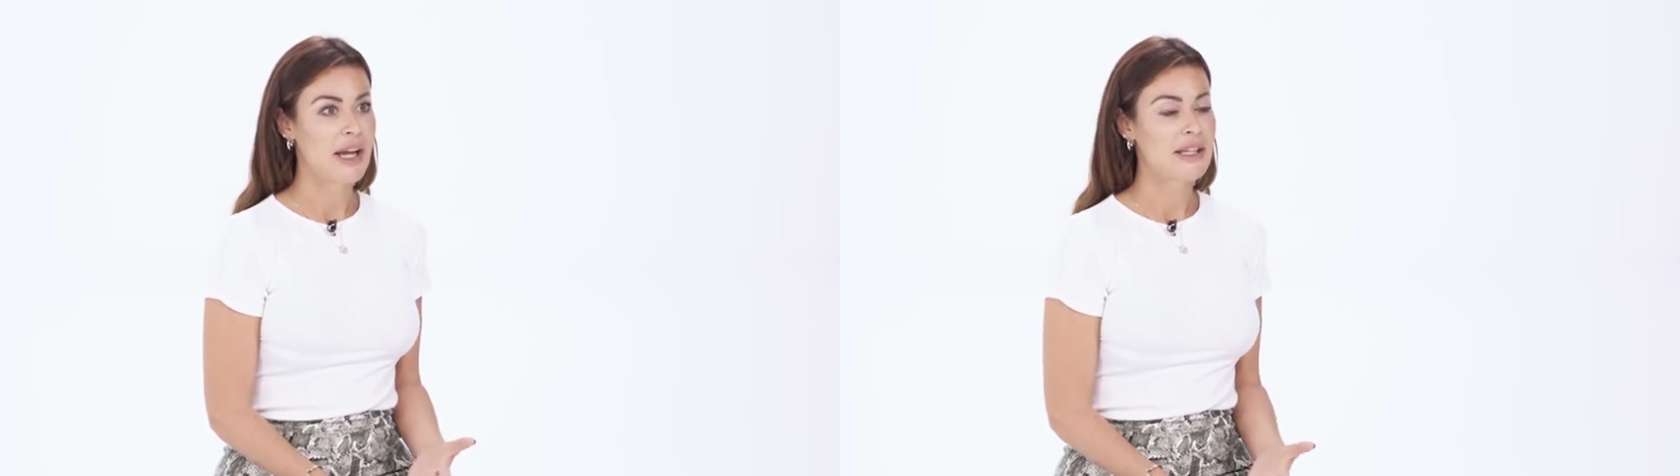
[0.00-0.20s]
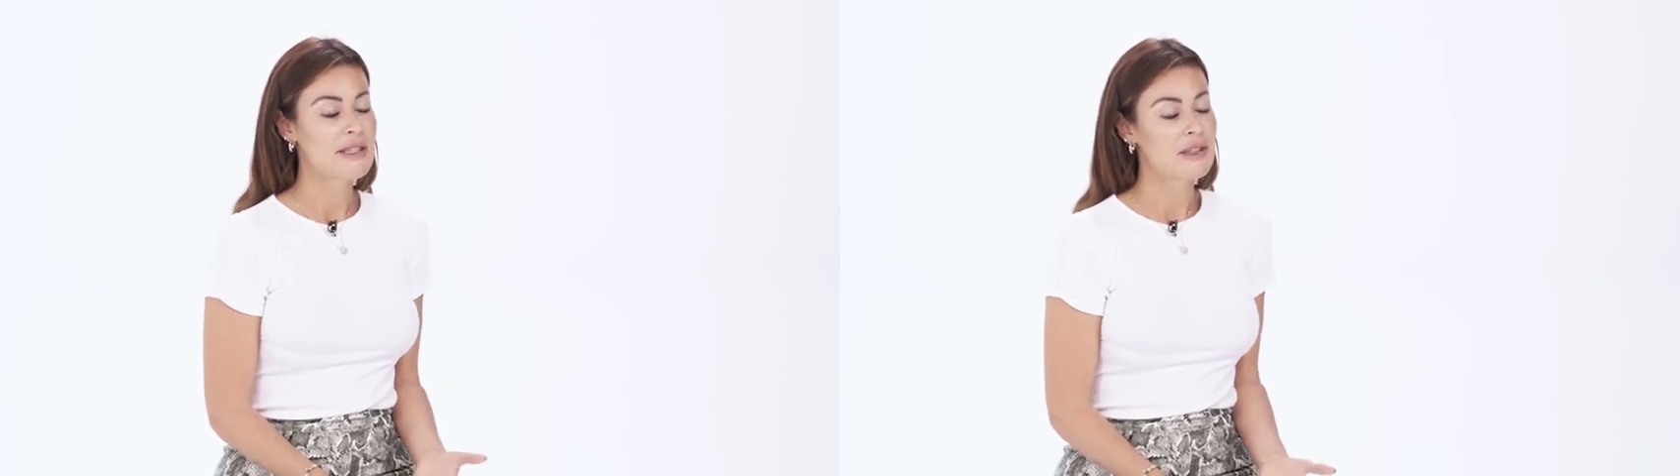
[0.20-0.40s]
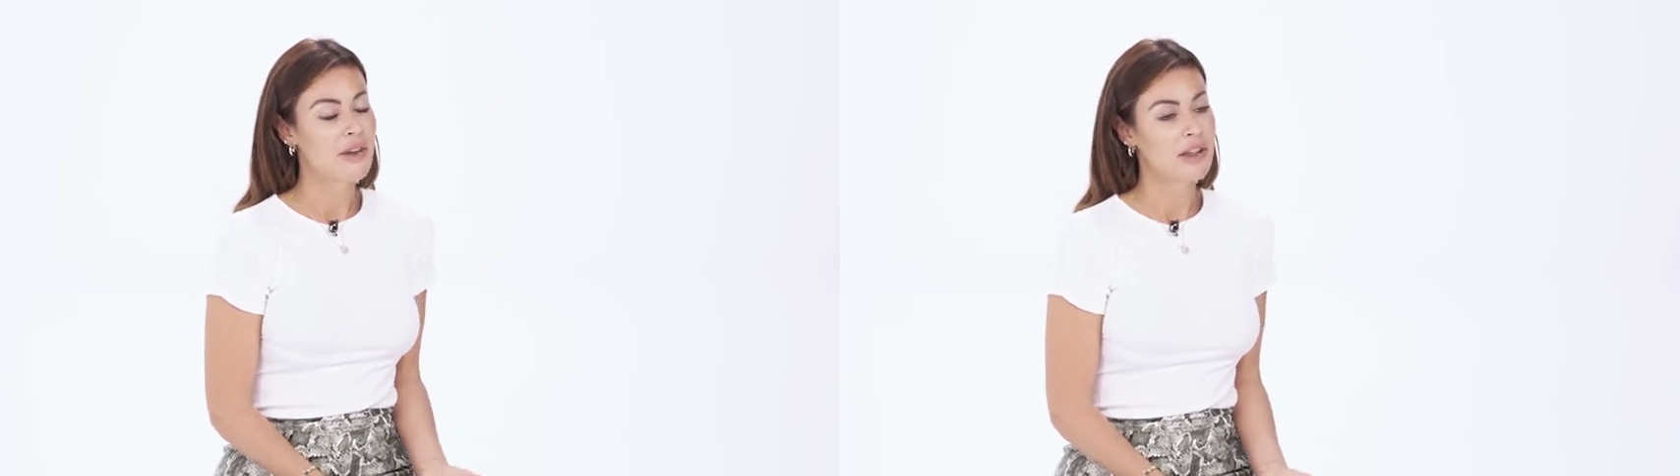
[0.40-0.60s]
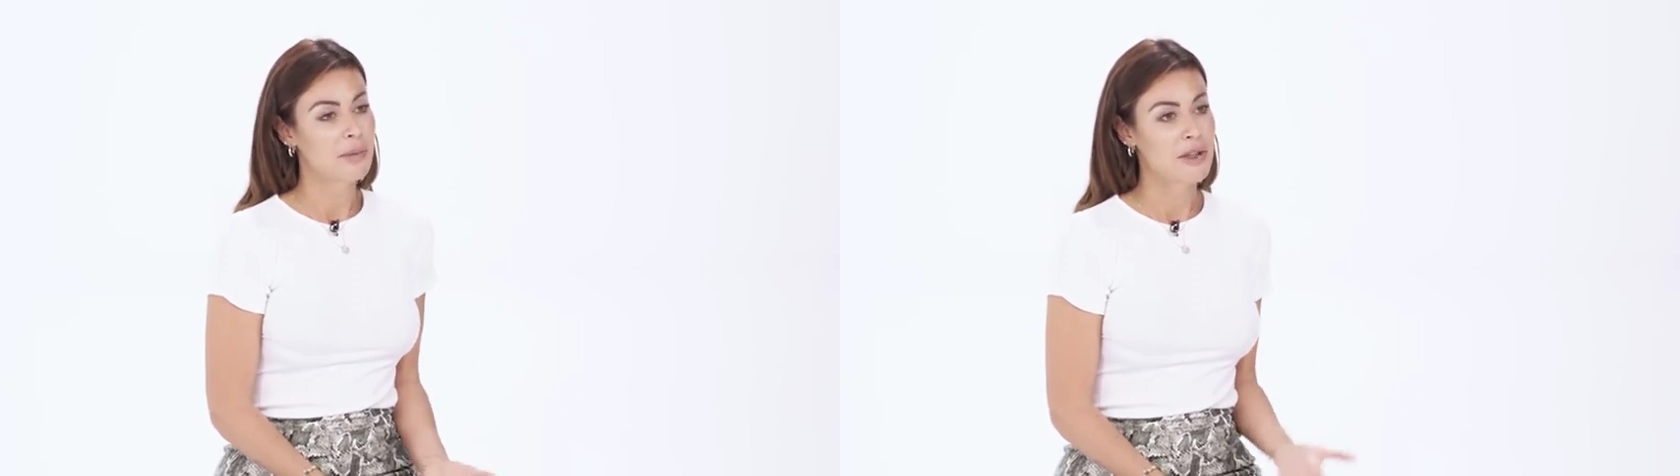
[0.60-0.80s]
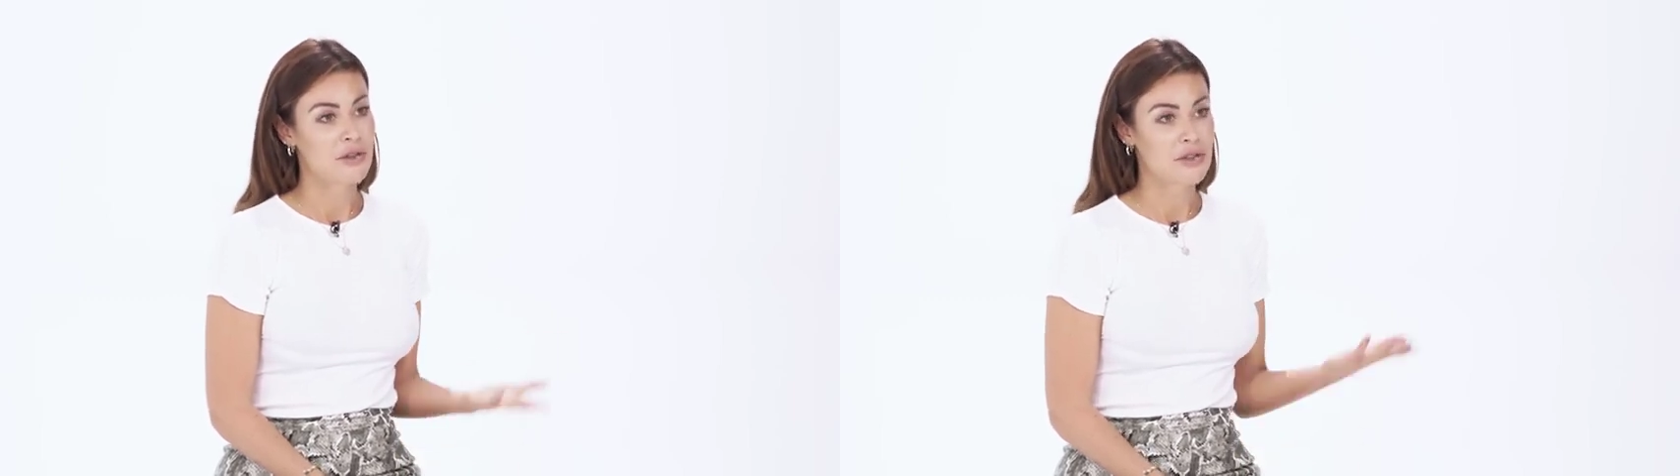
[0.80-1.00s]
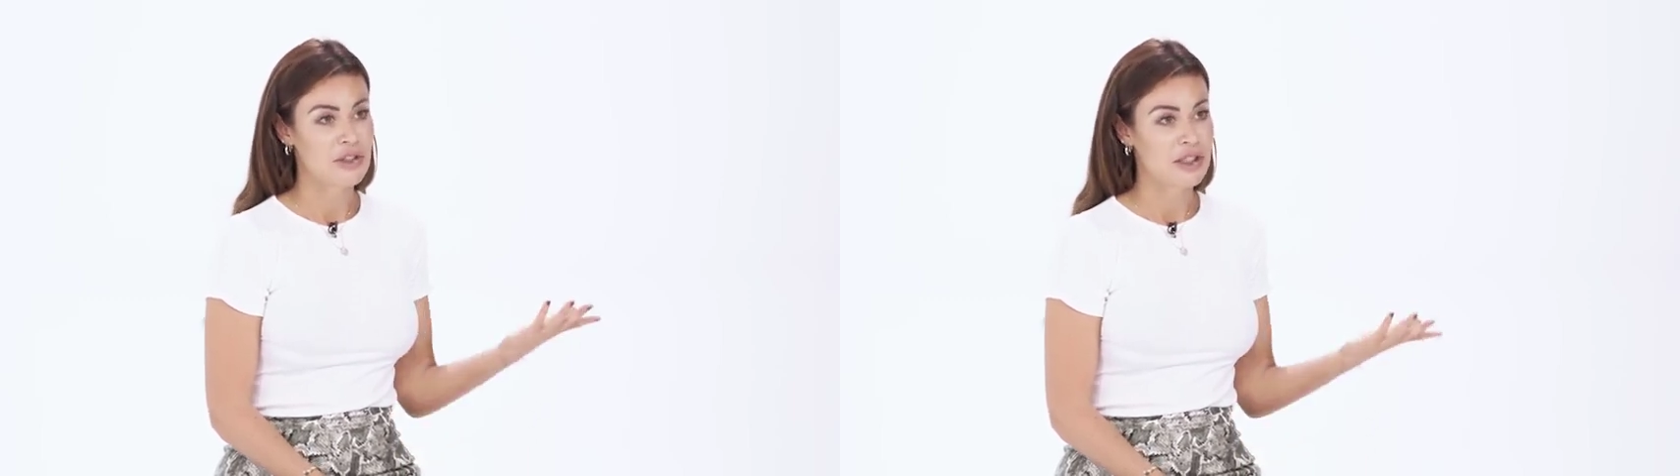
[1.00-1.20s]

and it's developed by Dr.